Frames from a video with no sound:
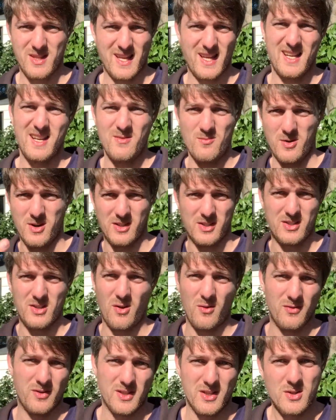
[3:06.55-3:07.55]
They didn't want to
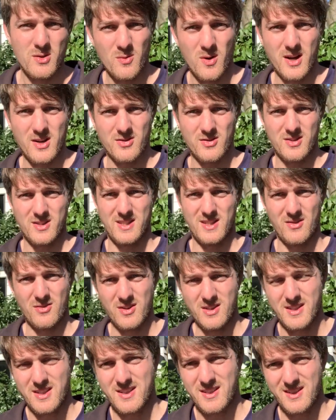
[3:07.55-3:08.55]
solve the 200
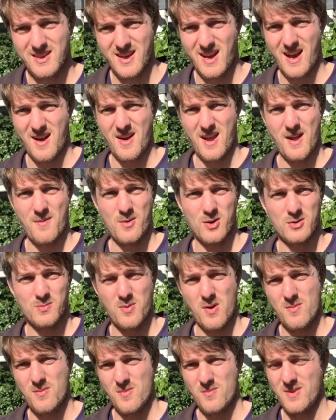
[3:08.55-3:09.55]
series airbox
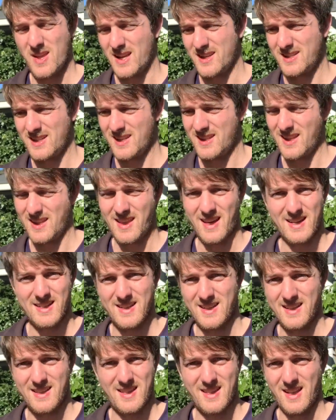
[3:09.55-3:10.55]
problem. They said that they
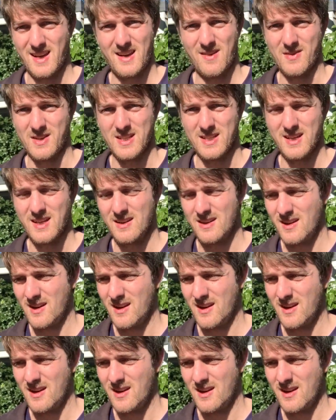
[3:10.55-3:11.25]
did, they never did.